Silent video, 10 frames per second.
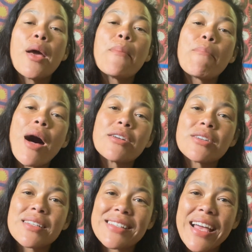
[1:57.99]
modern
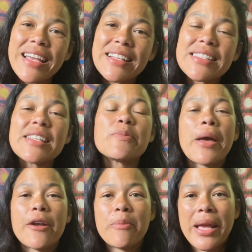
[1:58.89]
designs
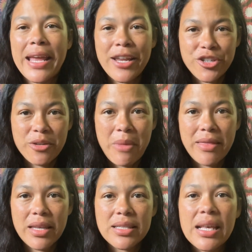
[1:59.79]
inspired by ancient
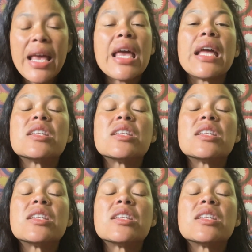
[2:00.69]
methods. It's